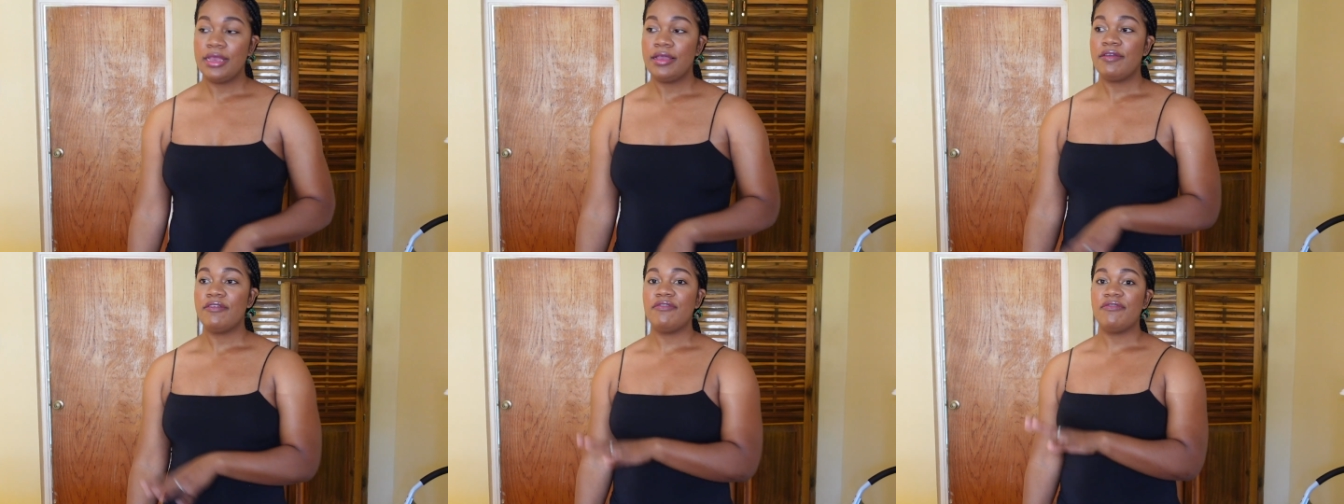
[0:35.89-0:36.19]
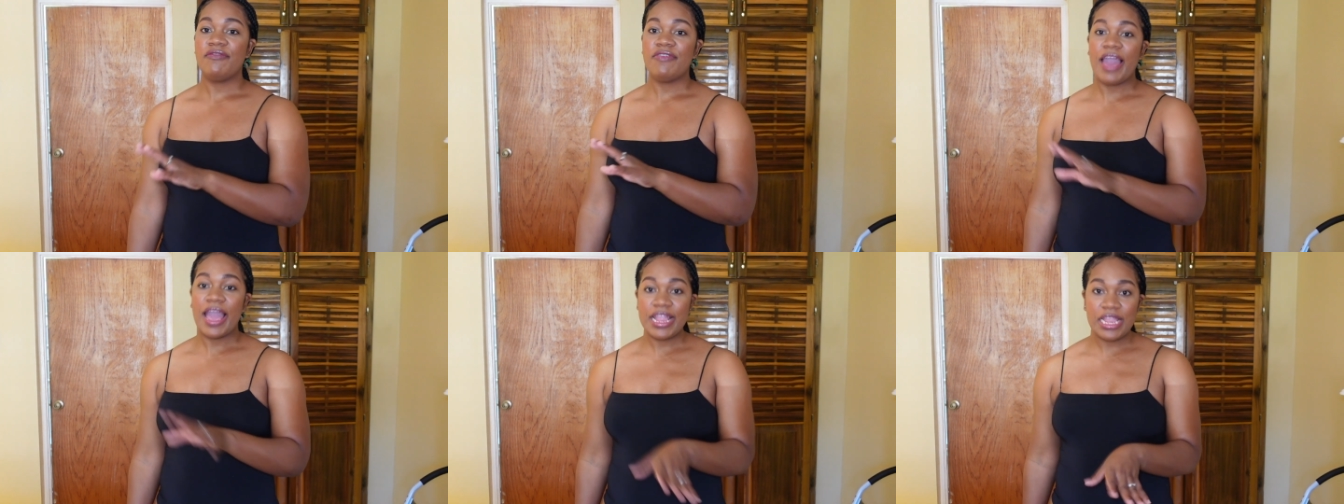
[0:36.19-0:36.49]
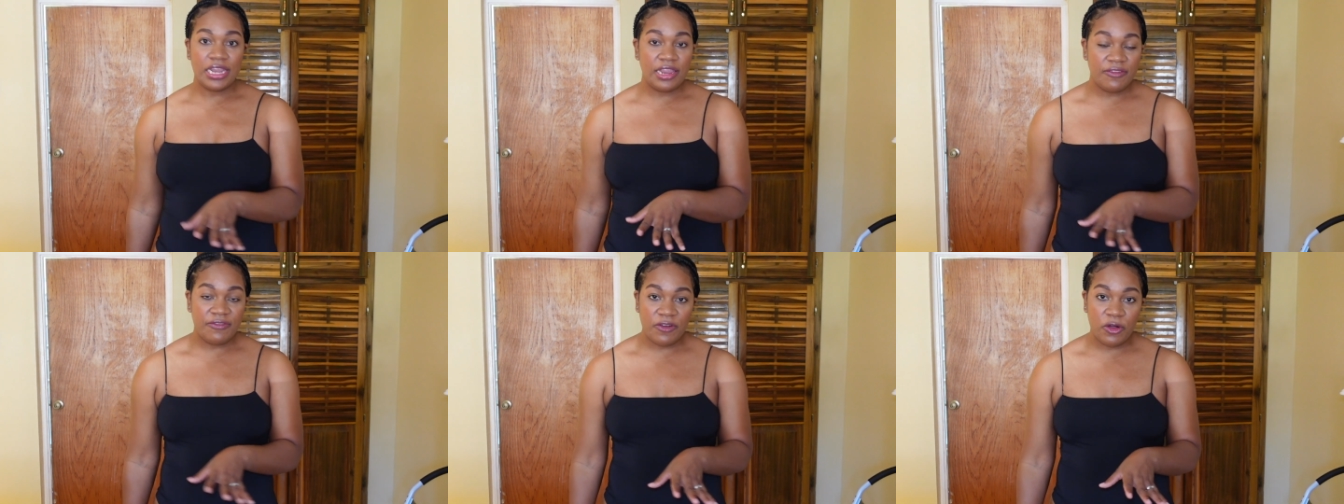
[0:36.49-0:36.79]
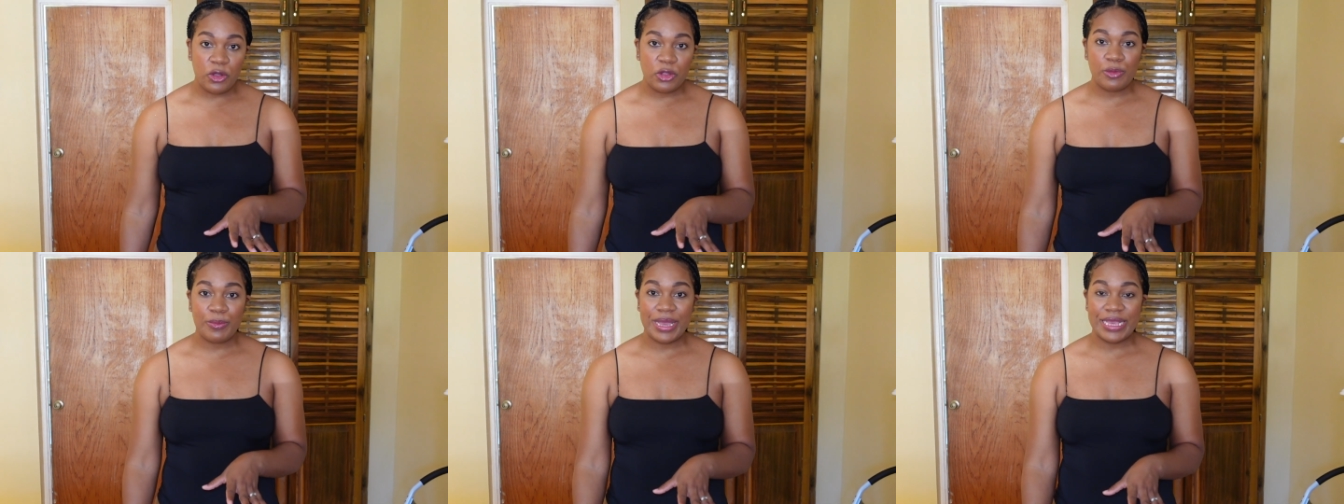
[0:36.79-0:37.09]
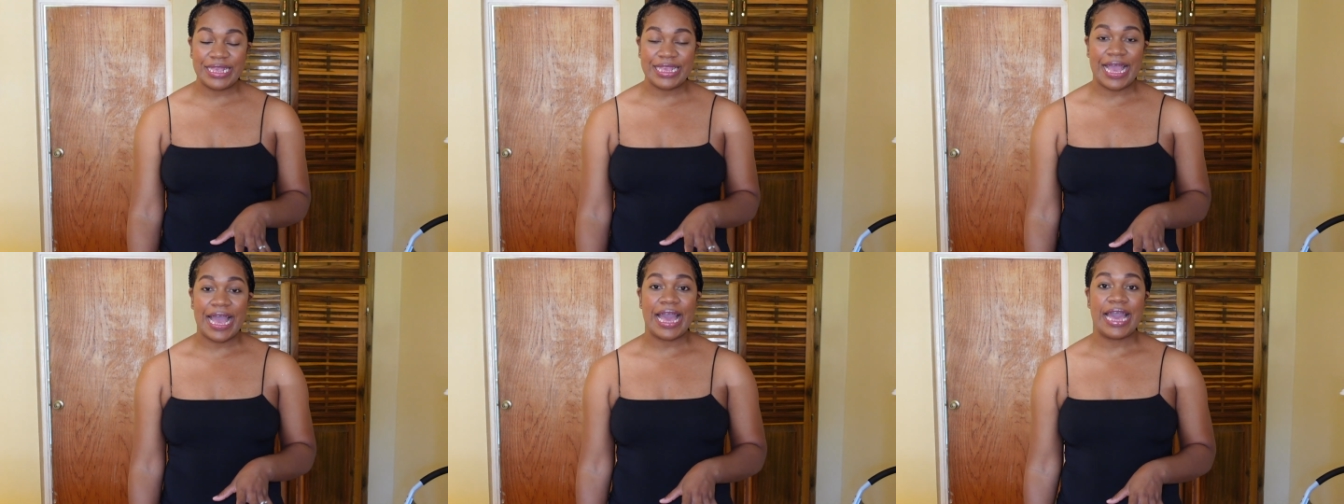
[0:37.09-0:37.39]
Finally found my
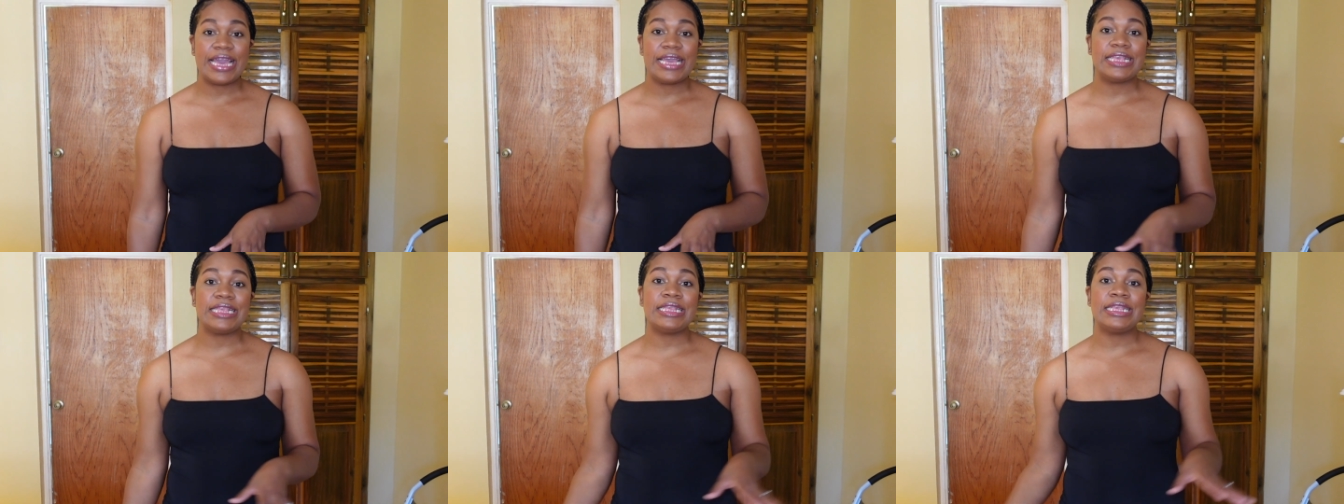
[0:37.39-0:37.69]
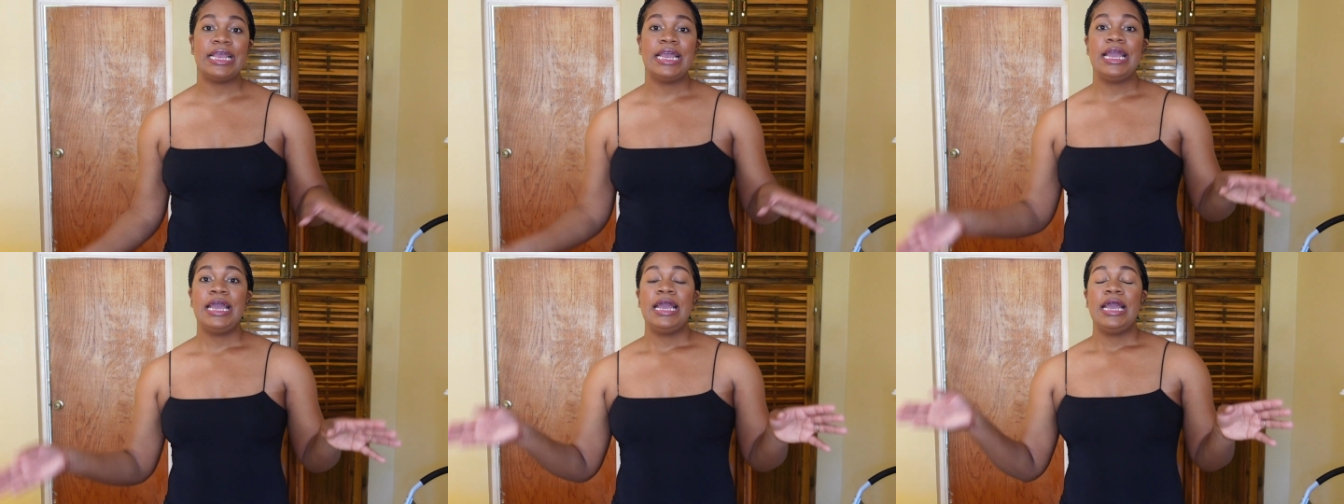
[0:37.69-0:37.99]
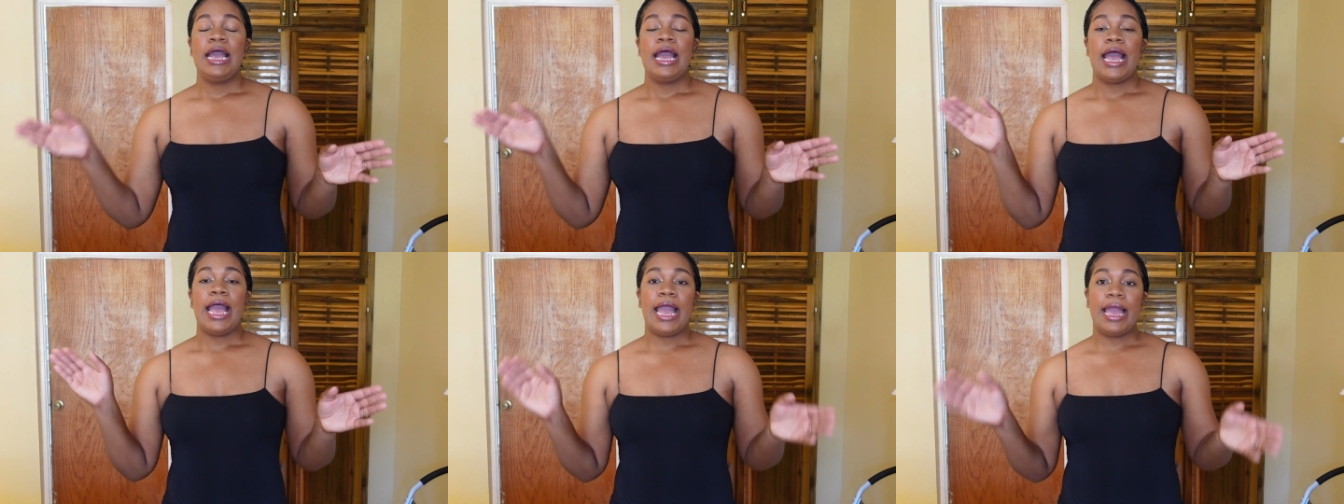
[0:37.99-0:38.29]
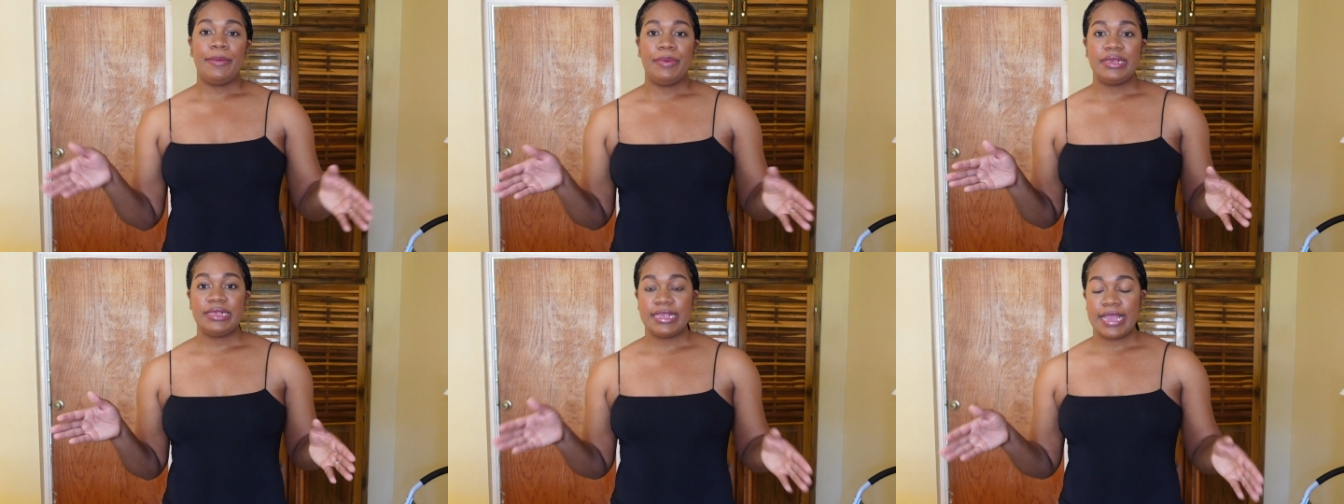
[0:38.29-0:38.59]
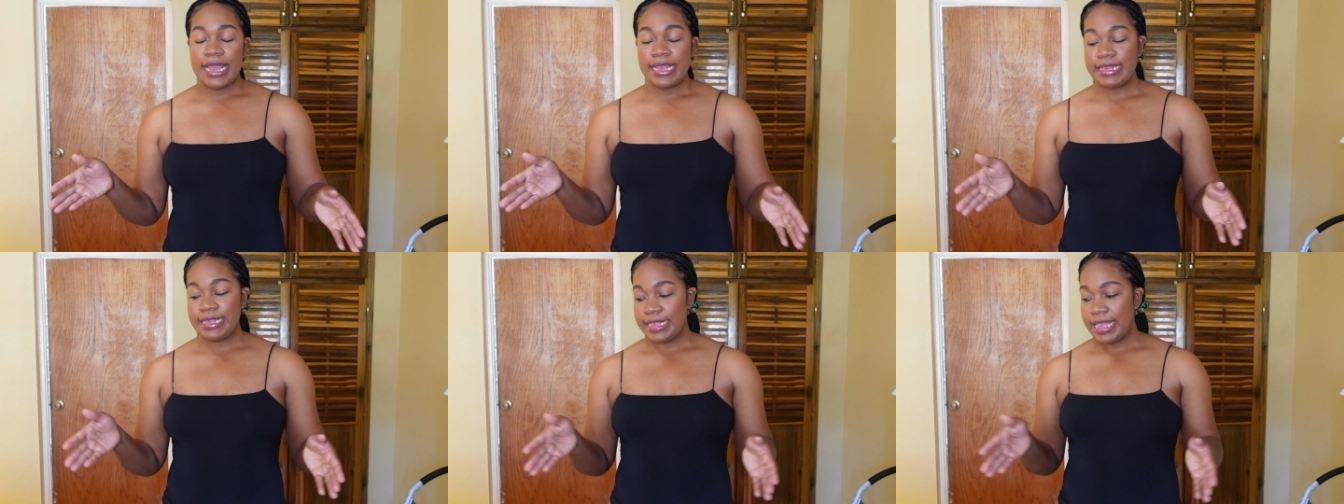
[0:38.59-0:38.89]
size I'm a
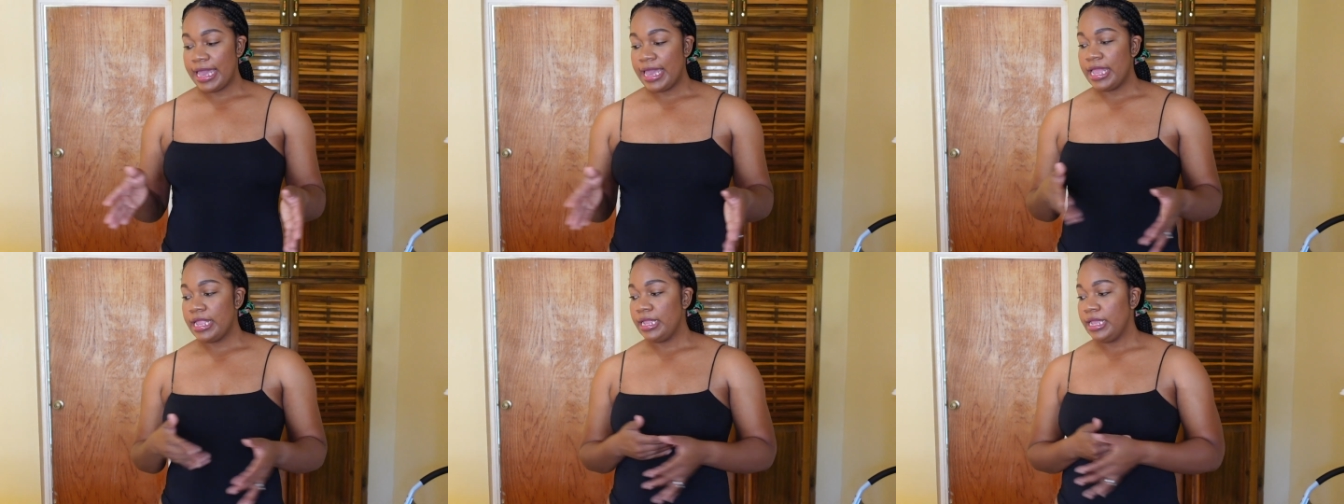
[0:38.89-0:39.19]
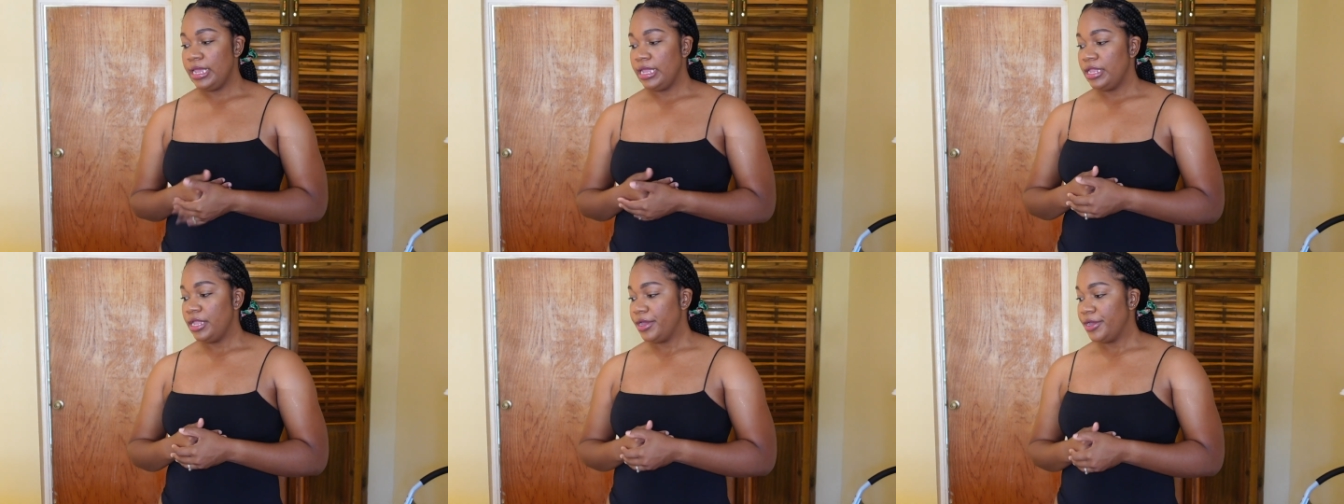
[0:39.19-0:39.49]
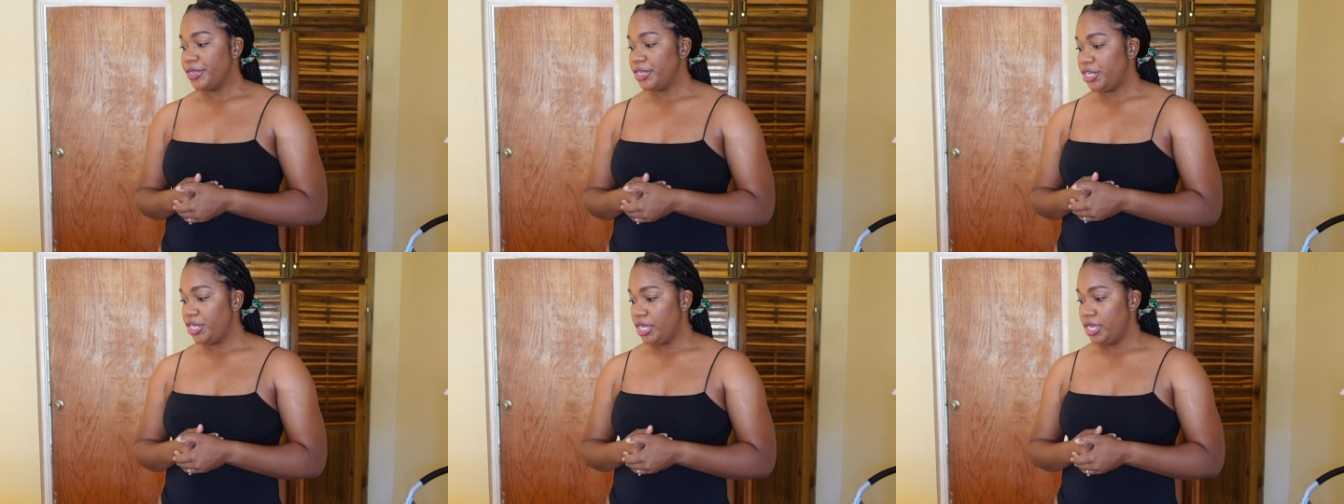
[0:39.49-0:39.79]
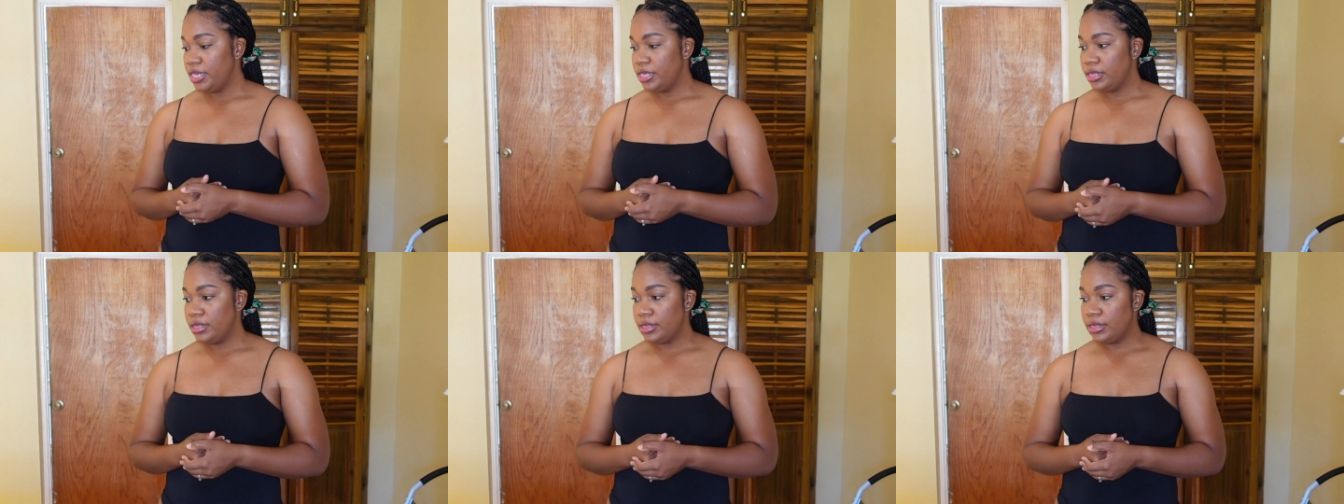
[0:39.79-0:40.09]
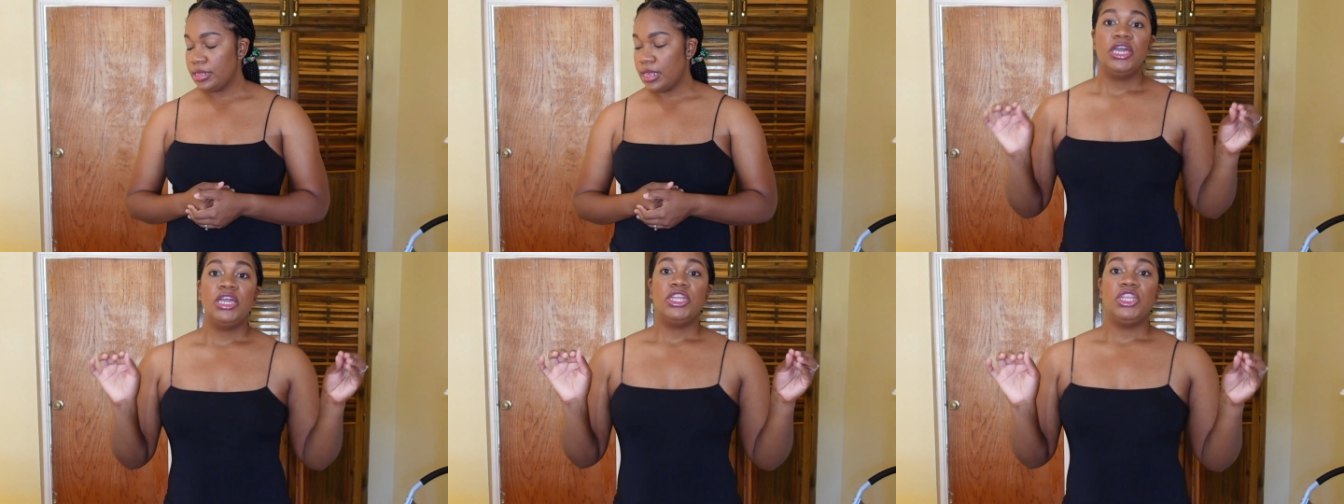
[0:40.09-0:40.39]
size 10 in their jeans.